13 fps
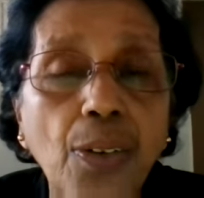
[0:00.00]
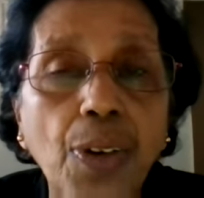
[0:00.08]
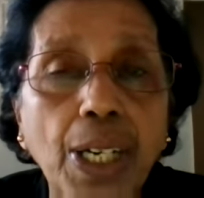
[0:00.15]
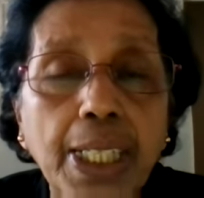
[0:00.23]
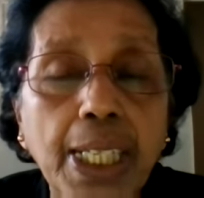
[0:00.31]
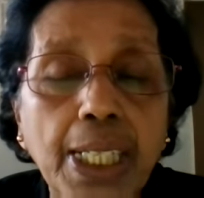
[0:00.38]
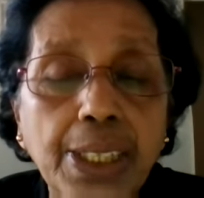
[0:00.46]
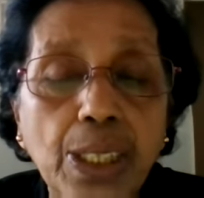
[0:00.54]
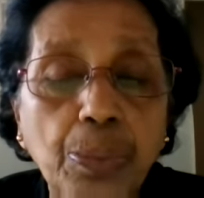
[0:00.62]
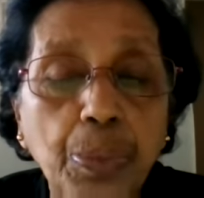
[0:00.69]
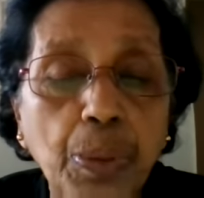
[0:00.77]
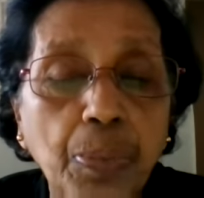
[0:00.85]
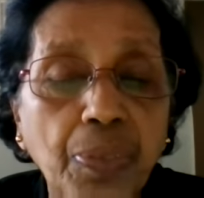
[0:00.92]
financial
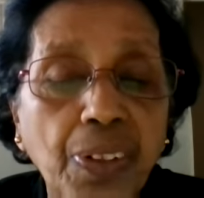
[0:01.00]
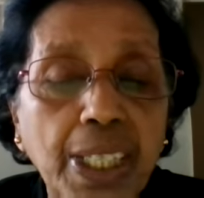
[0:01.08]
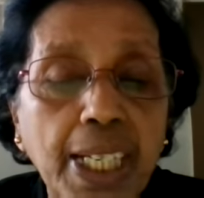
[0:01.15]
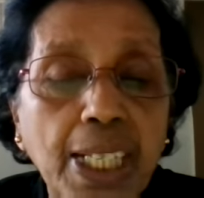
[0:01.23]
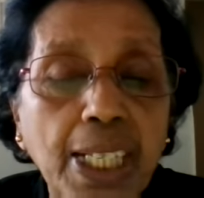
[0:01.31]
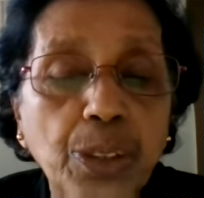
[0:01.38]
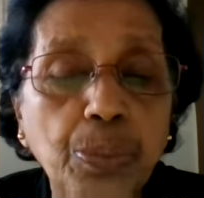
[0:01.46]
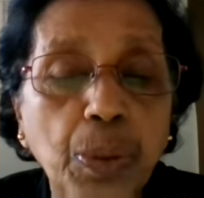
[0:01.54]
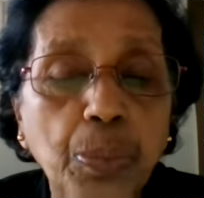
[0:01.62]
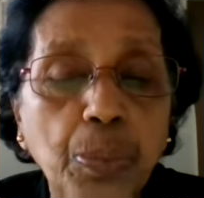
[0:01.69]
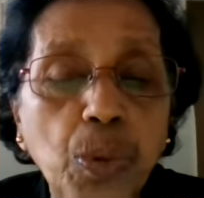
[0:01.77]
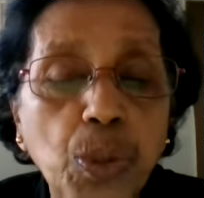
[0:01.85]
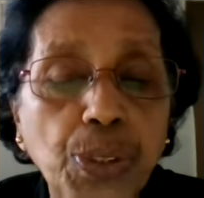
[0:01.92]
pro finance
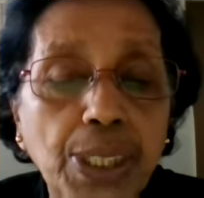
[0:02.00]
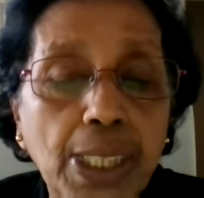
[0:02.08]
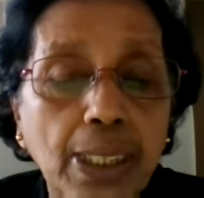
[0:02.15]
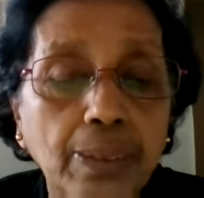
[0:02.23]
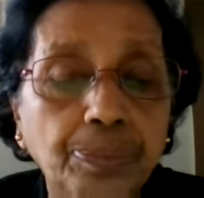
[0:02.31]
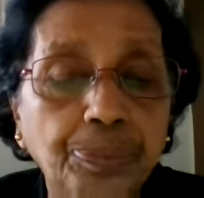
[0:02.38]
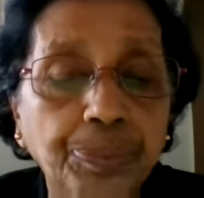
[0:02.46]
proposal.